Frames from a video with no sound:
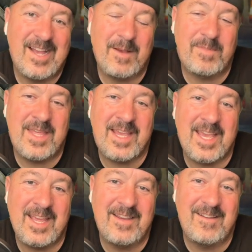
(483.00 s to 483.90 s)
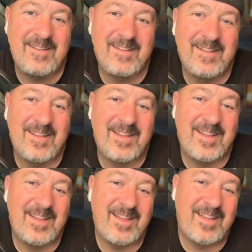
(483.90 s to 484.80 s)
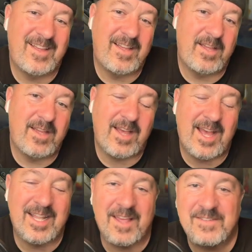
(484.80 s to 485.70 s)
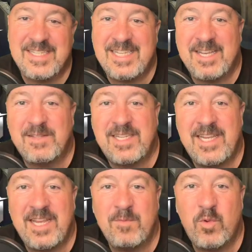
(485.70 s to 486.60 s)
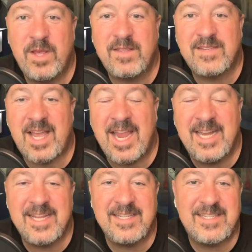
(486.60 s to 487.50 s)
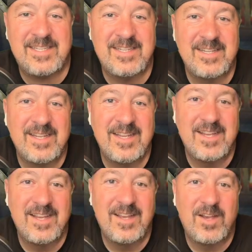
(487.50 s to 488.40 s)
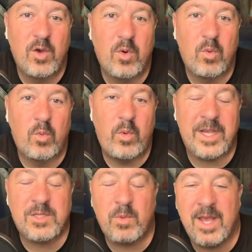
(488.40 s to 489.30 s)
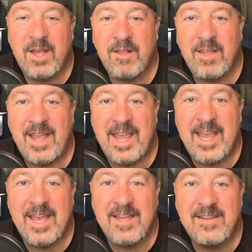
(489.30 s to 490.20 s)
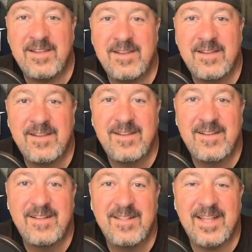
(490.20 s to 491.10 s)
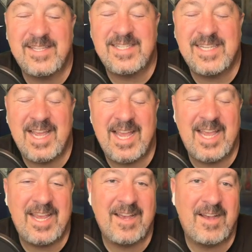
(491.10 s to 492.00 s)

thinking I'd love to see a team with Titus, Wixwell, and let's say,